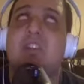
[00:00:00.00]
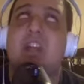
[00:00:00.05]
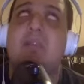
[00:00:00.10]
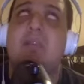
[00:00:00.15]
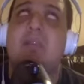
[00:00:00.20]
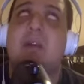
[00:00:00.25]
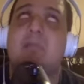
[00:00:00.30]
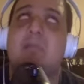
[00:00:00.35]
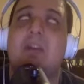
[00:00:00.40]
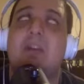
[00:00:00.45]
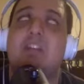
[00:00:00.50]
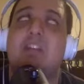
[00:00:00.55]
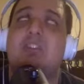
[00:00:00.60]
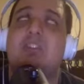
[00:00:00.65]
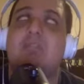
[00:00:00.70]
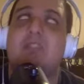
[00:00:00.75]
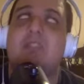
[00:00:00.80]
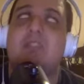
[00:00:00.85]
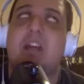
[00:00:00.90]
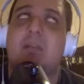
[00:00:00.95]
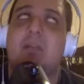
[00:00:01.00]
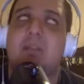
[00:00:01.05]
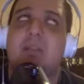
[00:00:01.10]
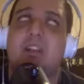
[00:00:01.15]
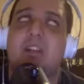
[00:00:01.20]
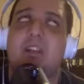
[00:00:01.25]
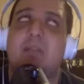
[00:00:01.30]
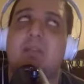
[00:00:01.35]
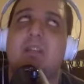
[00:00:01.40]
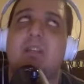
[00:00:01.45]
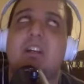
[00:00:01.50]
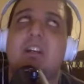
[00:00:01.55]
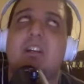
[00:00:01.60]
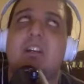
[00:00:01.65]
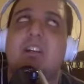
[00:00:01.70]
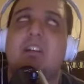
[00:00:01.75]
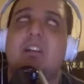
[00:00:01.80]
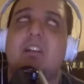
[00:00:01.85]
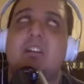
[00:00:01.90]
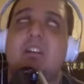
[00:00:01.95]
them, I bet you it would happen to them.
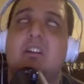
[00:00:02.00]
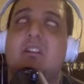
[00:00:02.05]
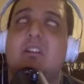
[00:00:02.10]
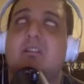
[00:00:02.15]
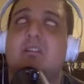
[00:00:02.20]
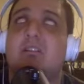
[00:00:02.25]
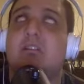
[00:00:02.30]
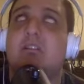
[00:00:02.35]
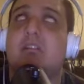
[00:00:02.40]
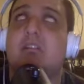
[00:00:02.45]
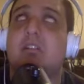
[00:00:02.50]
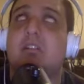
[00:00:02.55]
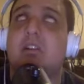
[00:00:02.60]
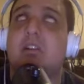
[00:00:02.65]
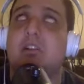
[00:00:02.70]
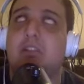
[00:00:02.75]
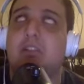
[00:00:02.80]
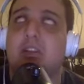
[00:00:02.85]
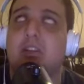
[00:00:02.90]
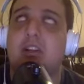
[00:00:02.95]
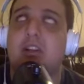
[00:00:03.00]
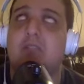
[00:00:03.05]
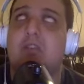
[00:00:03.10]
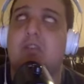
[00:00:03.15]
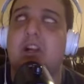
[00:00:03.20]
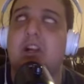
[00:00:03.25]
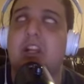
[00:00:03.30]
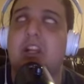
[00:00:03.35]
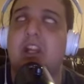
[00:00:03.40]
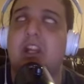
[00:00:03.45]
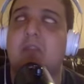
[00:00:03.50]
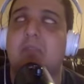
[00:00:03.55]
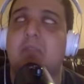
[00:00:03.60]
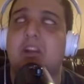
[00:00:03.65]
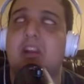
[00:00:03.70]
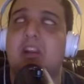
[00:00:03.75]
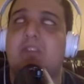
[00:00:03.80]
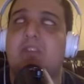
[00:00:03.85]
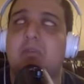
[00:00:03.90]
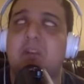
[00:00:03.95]
They're, they're, uh, they're going to want him
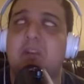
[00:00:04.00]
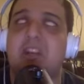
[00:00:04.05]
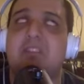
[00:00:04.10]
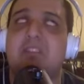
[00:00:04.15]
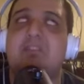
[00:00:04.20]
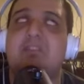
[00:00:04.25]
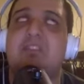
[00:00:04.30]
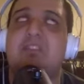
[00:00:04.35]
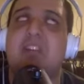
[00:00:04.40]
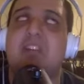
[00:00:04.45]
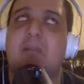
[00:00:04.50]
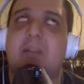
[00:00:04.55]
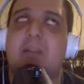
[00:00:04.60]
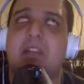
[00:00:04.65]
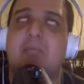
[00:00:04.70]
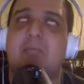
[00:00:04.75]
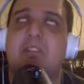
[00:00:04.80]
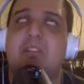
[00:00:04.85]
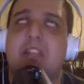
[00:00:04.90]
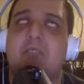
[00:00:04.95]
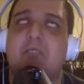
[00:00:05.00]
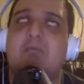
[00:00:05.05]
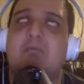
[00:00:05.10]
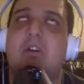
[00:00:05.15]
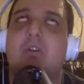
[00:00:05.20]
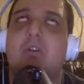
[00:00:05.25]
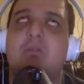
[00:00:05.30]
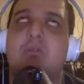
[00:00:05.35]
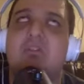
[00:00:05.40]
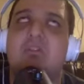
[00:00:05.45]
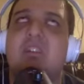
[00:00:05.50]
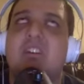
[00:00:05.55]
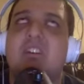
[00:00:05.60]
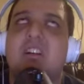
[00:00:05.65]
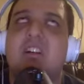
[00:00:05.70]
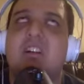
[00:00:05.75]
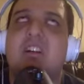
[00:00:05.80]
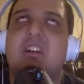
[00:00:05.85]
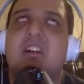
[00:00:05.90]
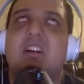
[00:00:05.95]
and everybody else to stand by them, but they won't.
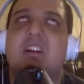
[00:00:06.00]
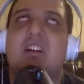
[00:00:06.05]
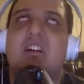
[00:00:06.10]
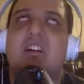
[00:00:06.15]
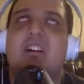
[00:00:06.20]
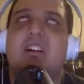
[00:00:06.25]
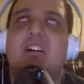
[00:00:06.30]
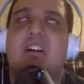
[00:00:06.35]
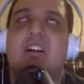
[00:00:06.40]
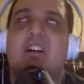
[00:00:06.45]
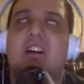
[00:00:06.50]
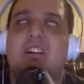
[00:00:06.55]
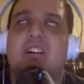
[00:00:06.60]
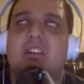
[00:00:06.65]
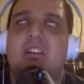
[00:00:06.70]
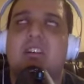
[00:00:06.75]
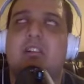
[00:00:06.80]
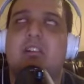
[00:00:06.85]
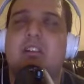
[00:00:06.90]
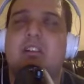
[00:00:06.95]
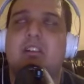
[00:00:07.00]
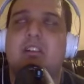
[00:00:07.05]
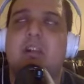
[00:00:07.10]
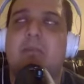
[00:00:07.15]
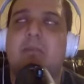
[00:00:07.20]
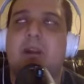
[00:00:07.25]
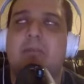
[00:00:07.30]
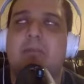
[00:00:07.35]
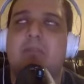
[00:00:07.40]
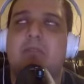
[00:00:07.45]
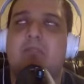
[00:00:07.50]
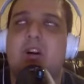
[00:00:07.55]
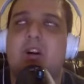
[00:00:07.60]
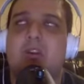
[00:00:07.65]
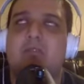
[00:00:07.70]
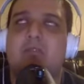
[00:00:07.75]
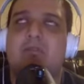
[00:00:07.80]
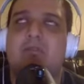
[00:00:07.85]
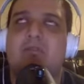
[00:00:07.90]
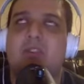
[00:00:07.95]
Uh, they, they they probably
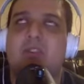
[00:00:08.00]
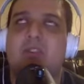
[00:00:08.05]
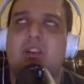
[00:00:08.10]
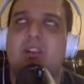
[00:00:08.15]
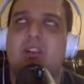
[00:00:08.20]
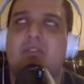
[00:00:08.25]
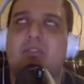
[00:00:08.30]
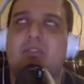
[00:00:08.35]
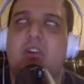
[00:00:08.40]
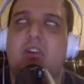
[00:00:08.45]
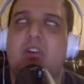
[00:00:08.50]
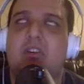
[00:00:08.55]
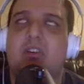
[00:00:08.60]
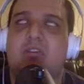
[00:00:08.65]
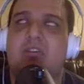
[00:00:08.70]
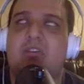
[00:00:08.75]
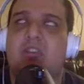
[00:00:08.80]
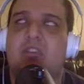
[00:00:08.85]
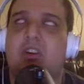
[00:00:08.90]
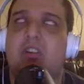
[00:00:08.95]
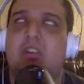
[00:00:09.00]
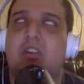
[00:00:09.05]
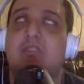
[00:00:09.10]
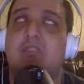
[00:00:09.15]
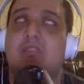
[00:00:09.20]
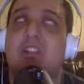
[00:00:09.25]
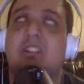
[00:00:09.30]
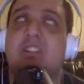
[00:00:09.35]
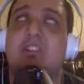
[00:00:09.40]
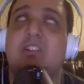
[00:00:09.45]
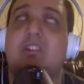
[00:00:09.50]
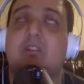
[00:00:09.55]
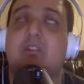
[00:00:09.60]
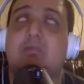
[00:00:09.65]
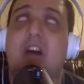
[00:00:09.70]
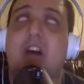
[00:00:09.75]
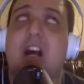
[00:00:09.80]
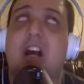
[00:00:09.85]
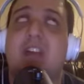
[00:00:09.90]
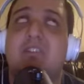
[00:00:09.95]
won't for good for for good reasons. Their
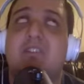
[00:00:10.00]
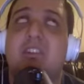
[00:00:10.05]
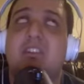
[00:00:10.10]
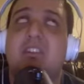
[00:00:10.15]
wives,